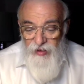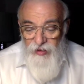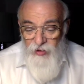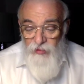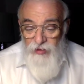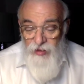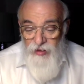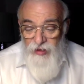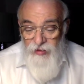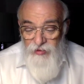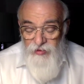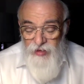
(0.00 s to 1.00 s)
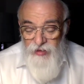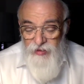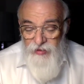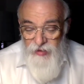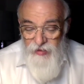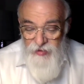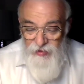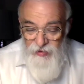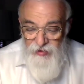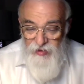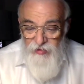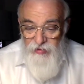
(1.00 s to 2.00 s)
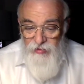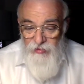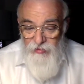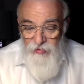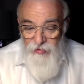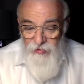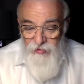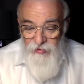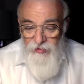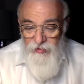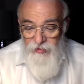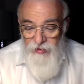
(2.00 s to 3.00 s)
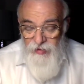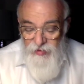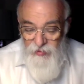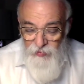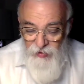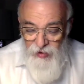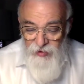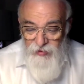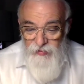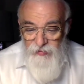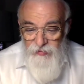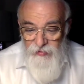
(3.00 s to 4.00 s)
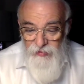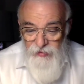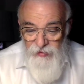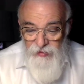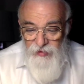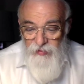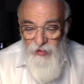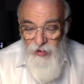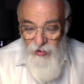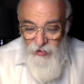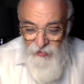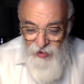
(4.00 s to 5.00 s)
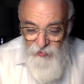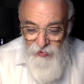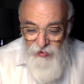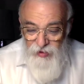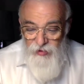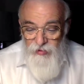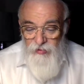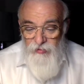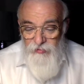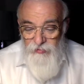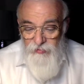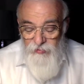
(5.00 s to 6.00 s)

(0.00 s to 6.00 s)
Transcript: And only then, so that's that's in the teeth, that's the brain, the chachmis beriru,